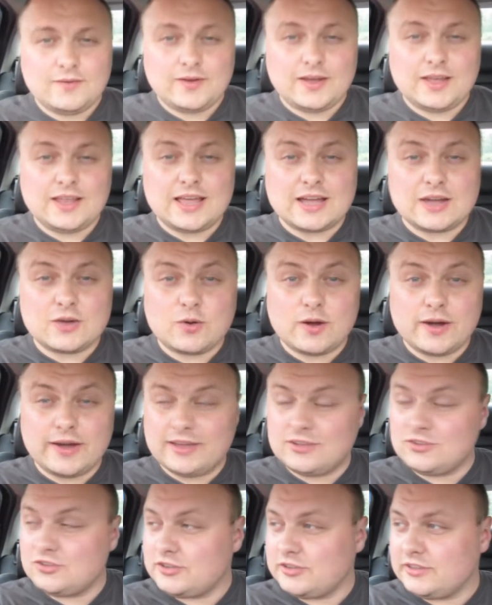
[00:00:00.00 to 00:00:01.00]
Well, I
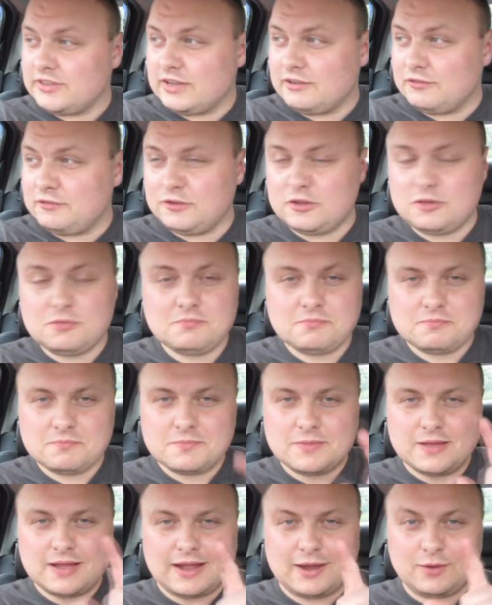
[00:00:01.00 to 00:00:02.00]
quite enjoyed that film.
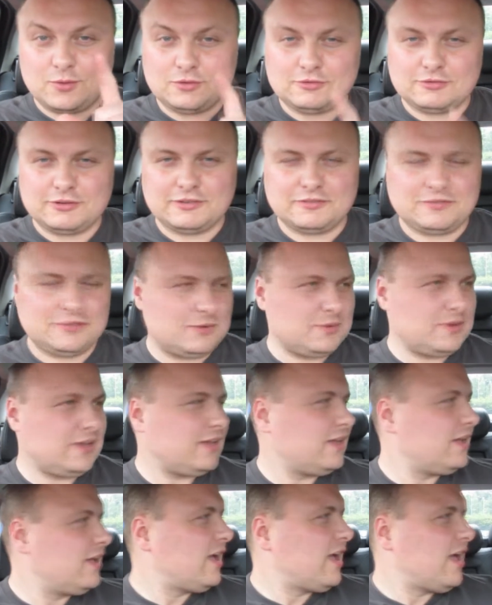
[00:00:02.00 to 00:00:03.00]
I will review it.
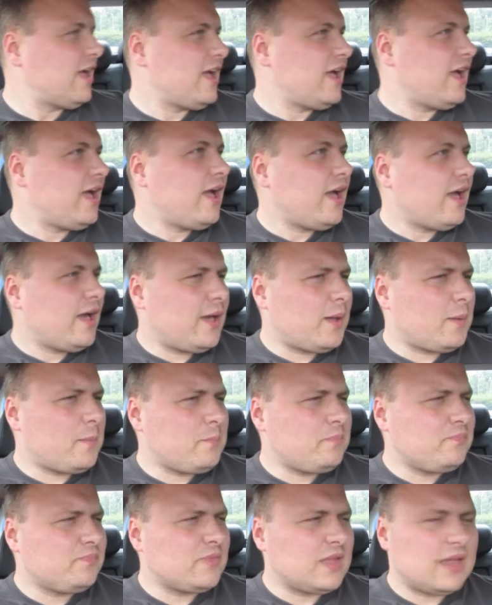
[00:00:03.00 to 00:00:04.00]

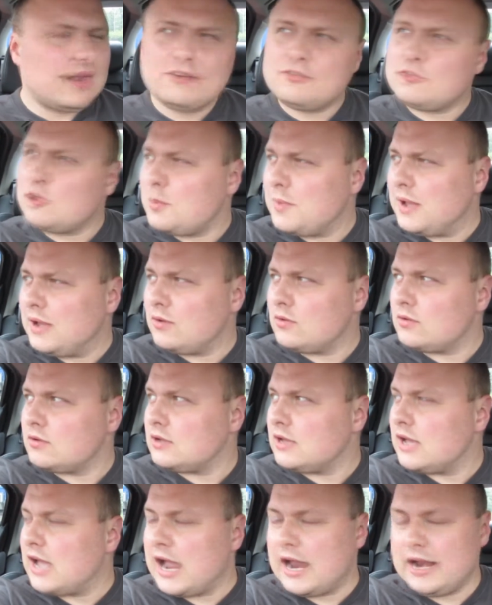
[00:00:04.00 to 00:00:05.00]
Um, and I've come out
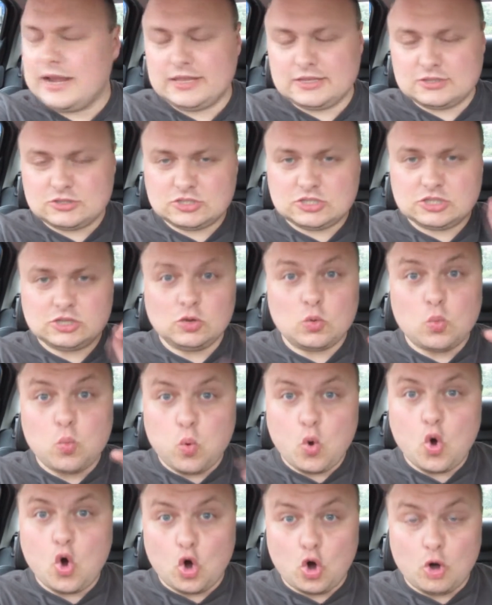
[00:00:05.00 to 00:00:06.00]
and it's still
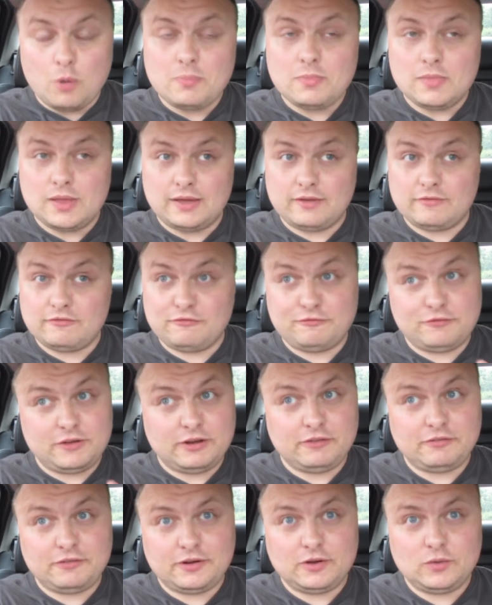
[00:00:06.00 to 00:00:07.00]
warm, like
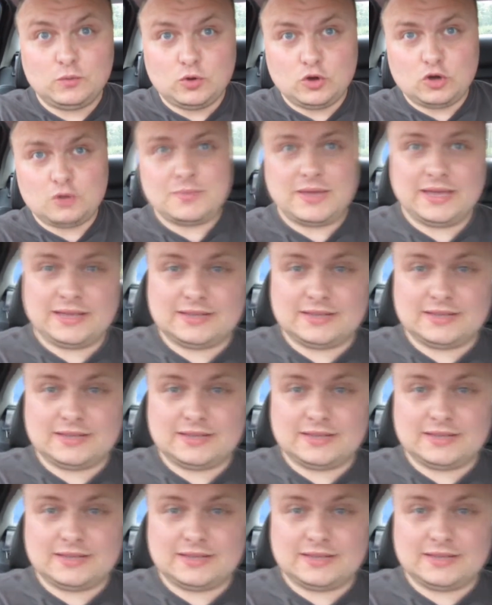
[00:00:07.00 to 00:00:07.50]
very, very warm,